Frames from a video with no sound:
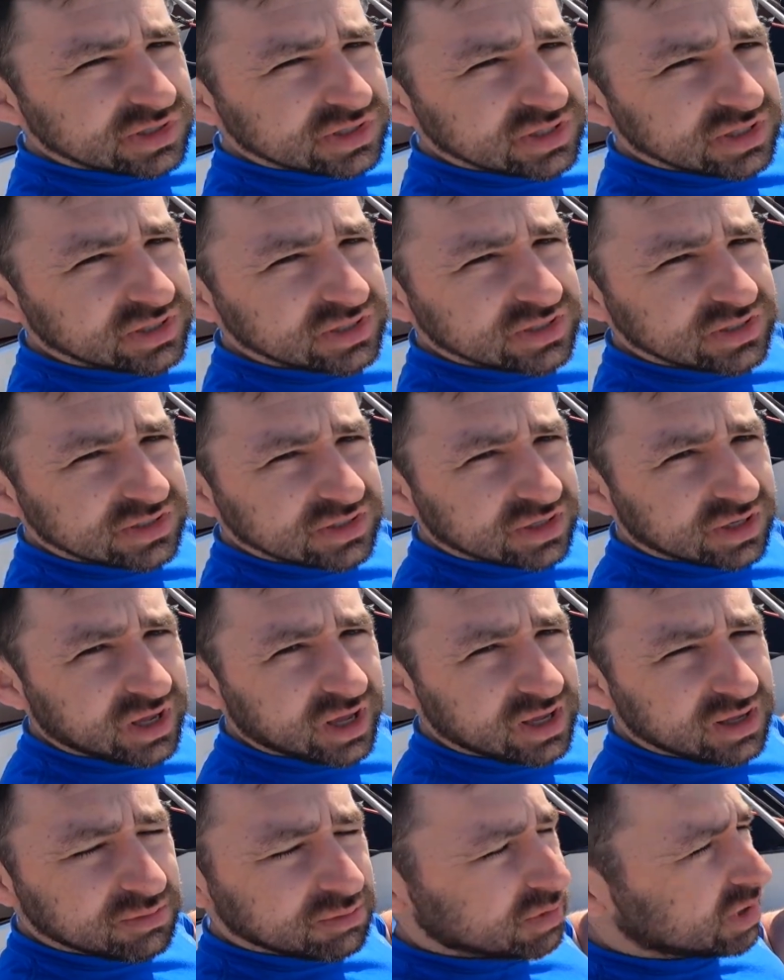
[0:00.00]
six
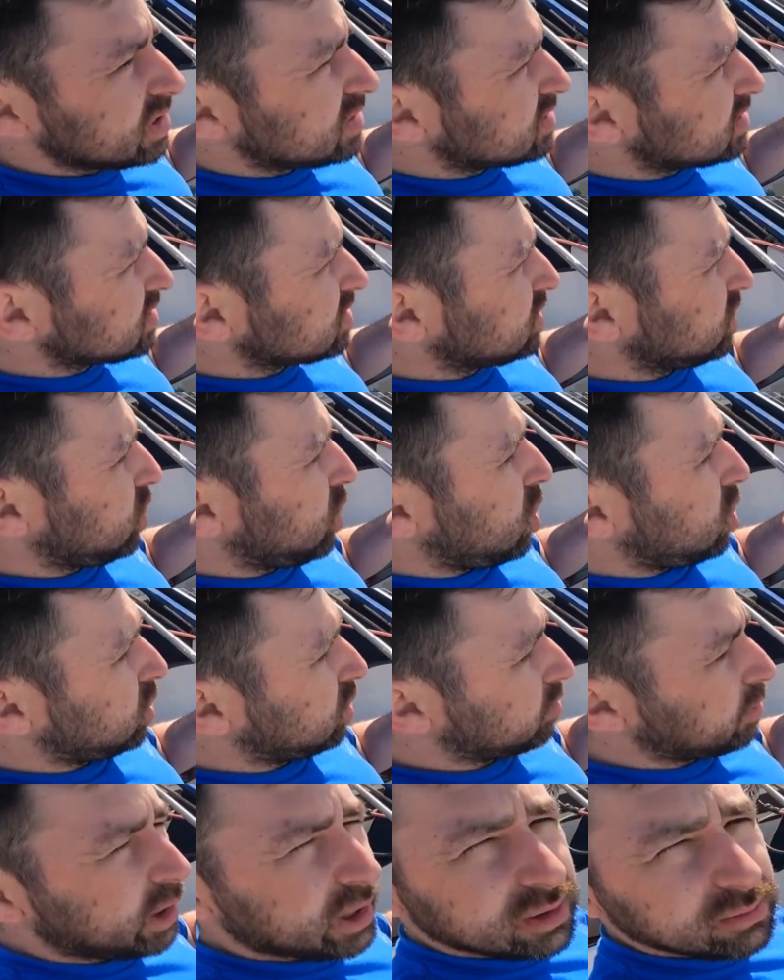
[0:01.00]
eight meters
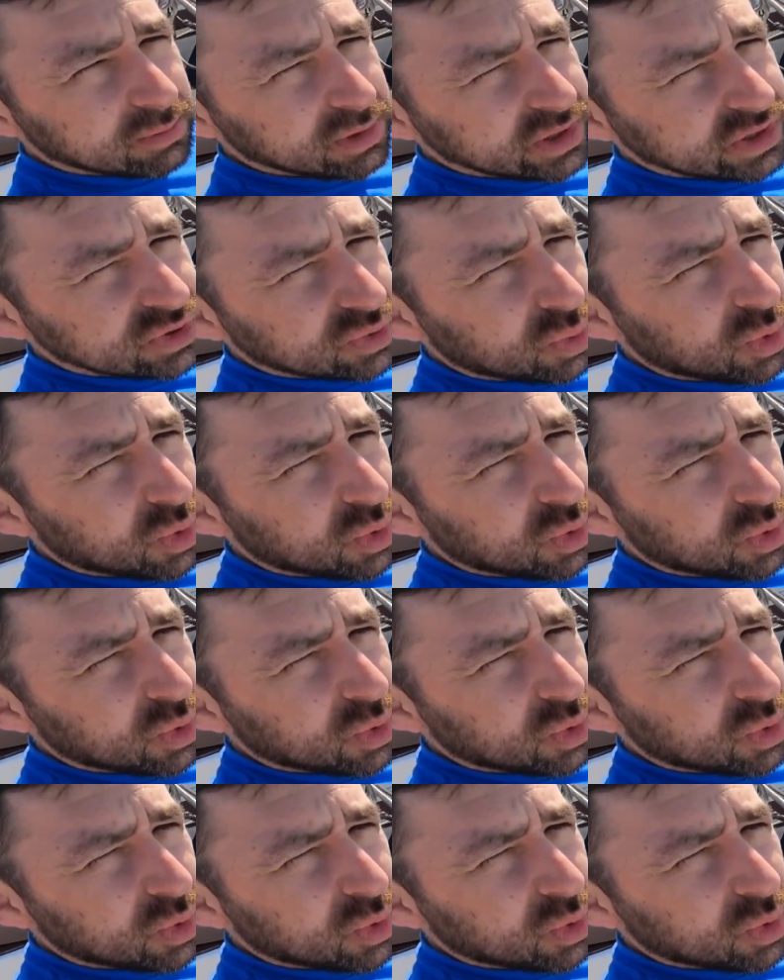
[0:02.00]
long by a meter